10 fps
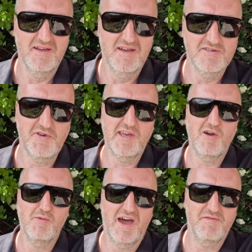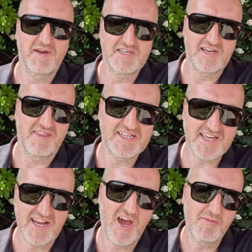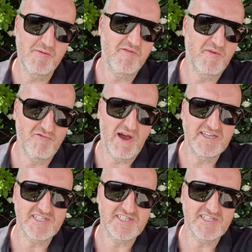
It's really cool, that feature. That's going to help me with my range